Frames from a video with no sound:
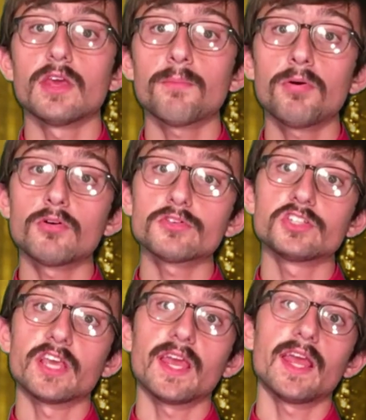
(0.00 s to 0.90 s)
It pulls
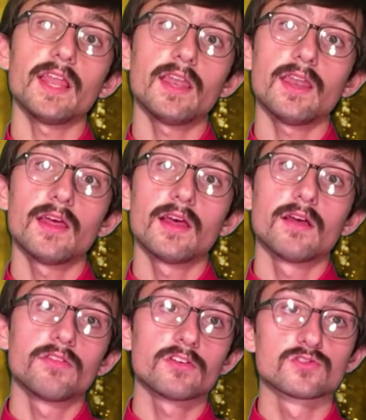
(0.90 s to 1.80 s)
you in.
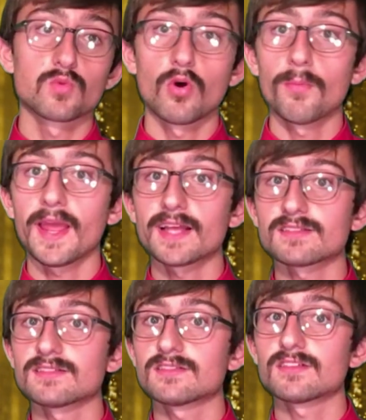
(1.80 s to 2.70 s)
There's
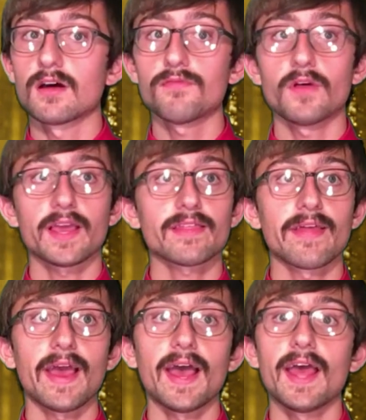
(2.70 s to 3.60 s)
romance and stuff like
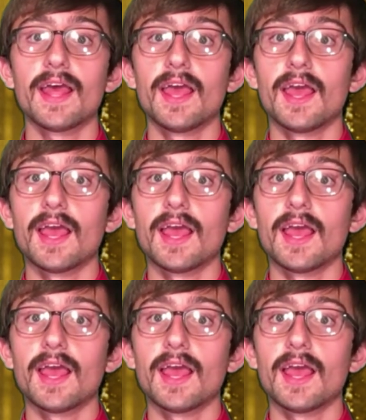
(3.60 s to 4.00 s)
that.